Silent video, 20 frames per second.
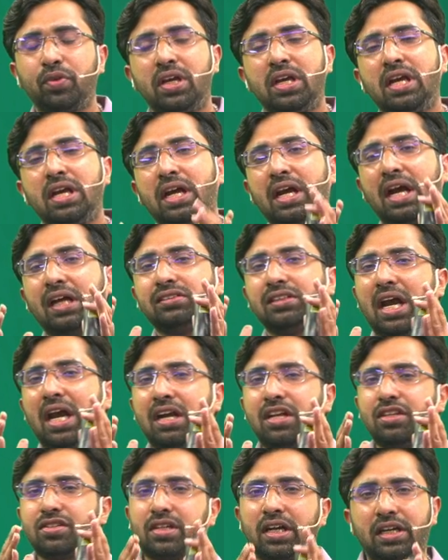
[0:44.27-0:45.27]
Guys, at
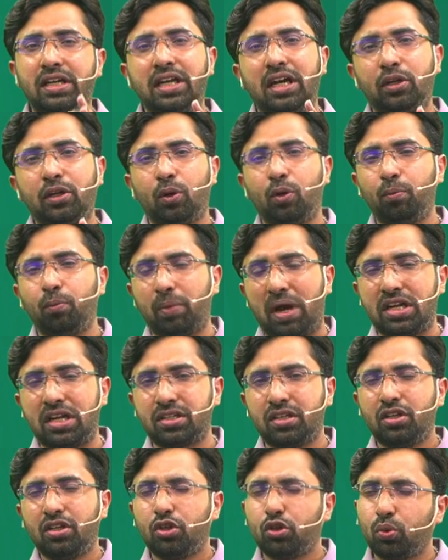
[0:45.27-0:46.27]
study at home batch,
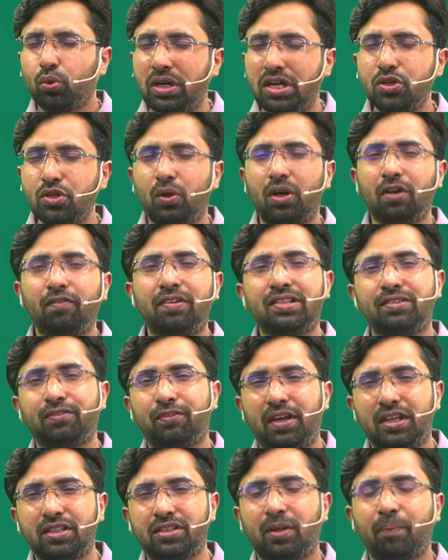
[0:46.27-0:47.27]
students always
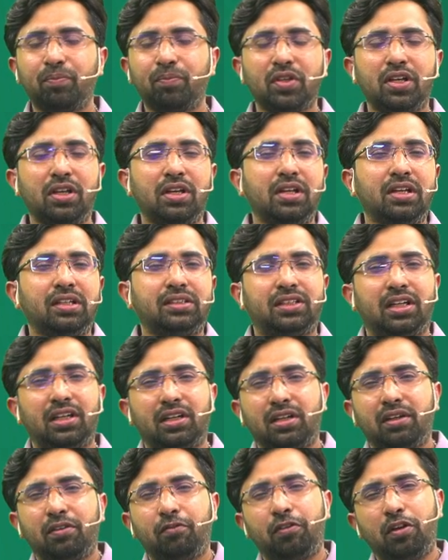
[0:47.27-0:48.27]
face, sir,
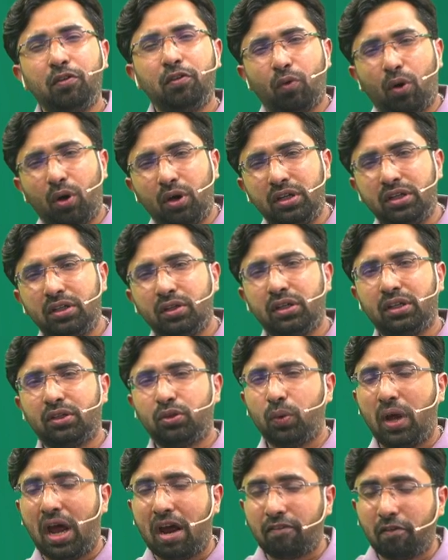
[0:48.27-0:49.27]
we want to
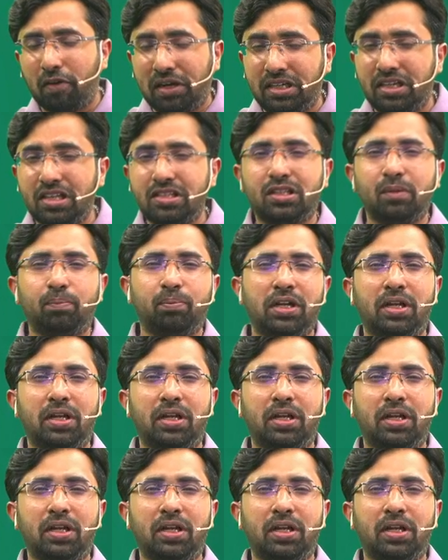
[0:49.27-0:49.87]
have one discipline.